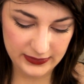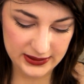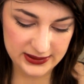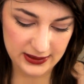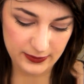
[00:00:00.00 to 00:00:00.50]

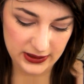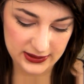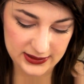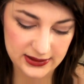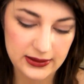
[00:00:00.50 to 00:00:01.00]
Let's see if we
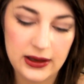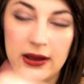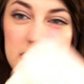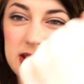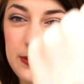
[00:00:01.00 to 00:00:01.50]
can,
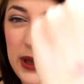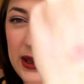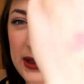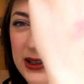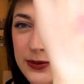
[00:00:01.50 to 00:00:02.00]
it's a
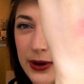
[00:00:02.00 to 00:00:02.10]
pinkish